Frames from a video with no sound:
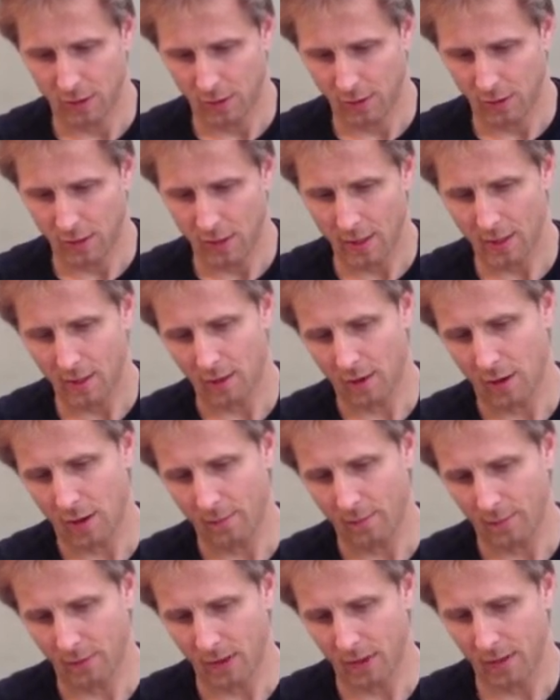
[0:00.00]
Now
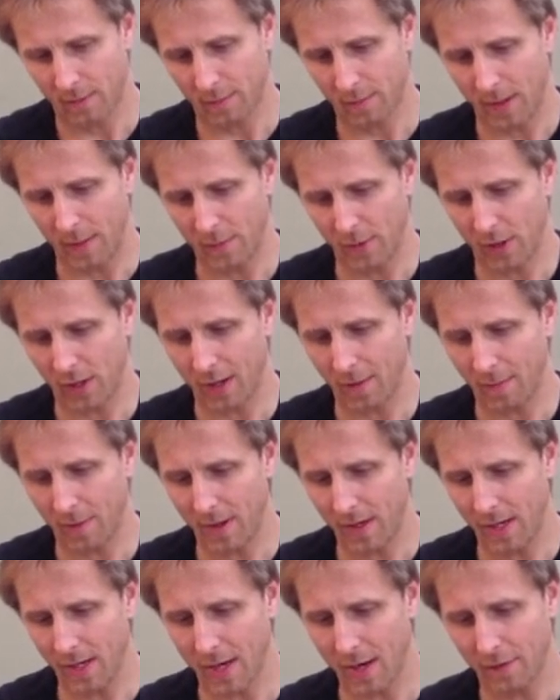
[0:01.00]
I'm going to be putting a
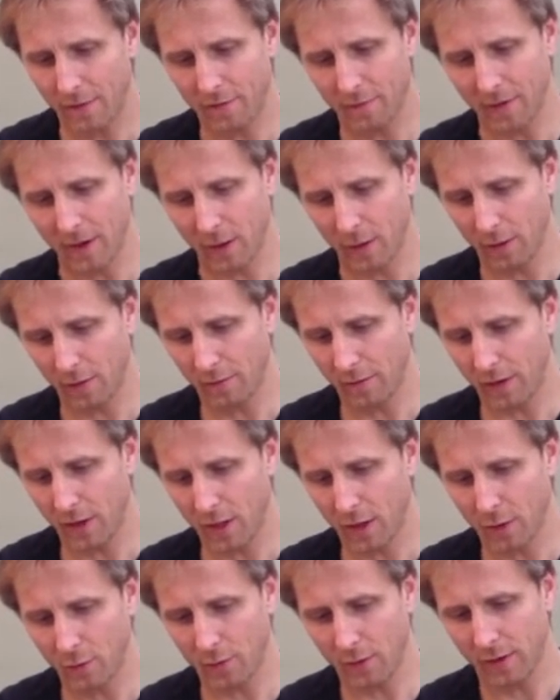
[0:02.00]
PDF below the
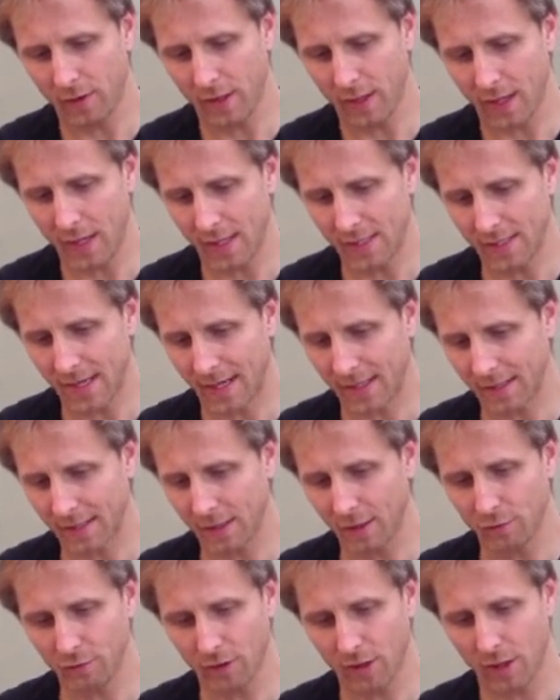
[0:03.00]
video with the exact
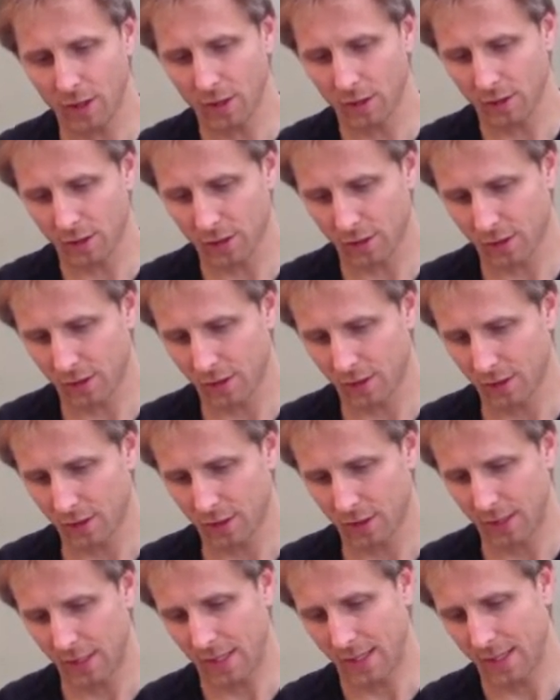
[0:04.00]
ingredients.
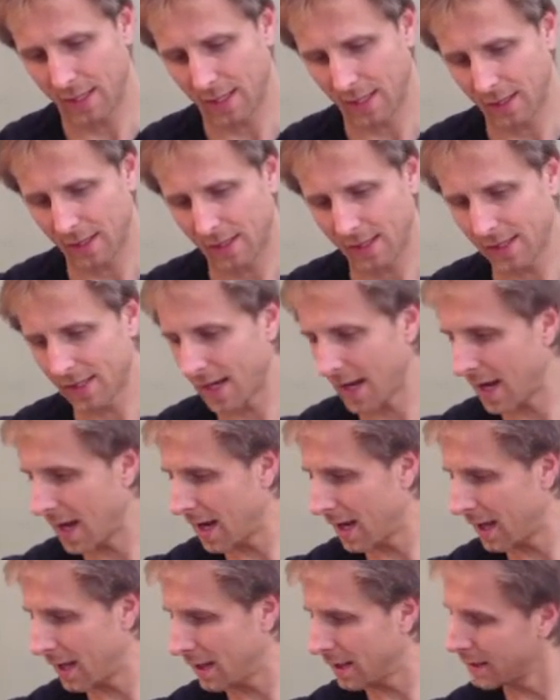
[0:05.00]
This
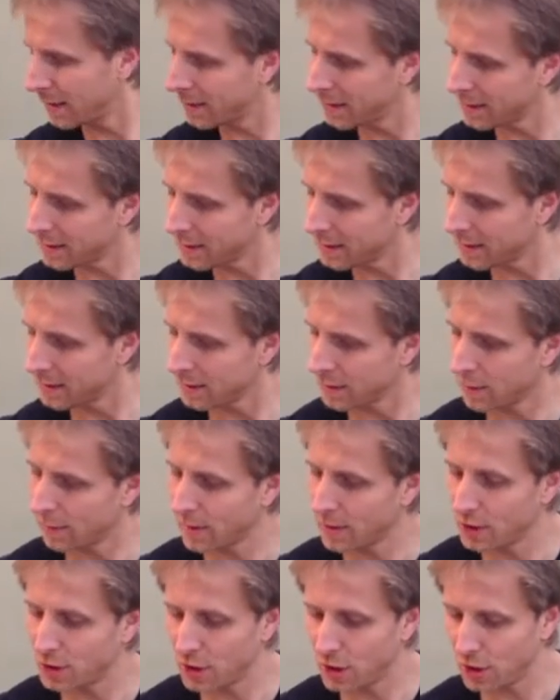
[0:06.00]
has, got my
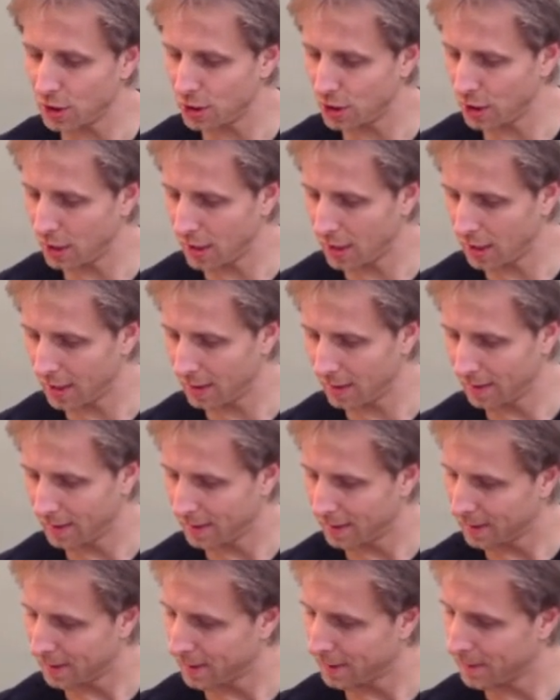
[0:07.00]
cheat sheet here,
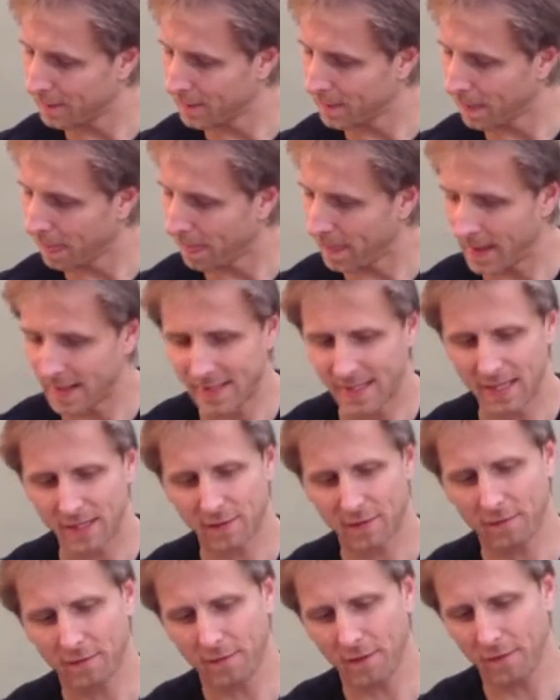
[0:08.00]
this has
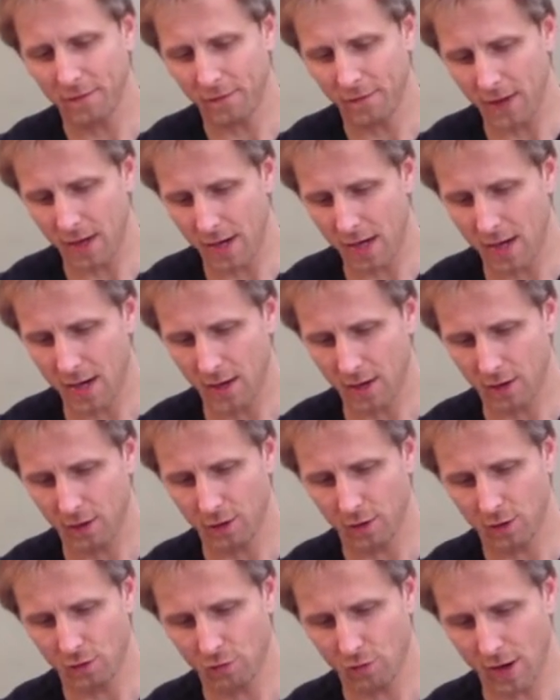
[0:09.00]
50
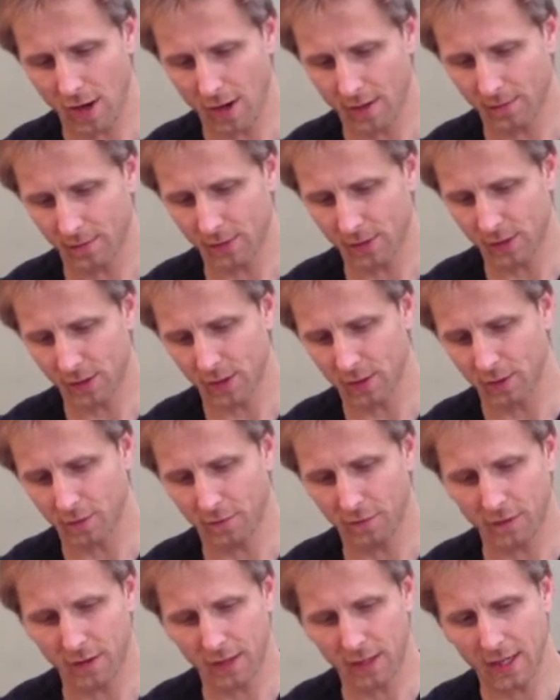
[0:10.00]
grams
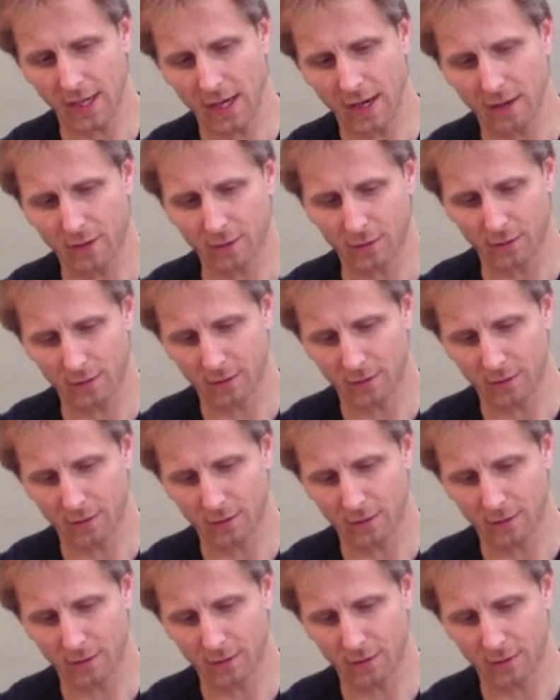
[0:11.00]
of cacao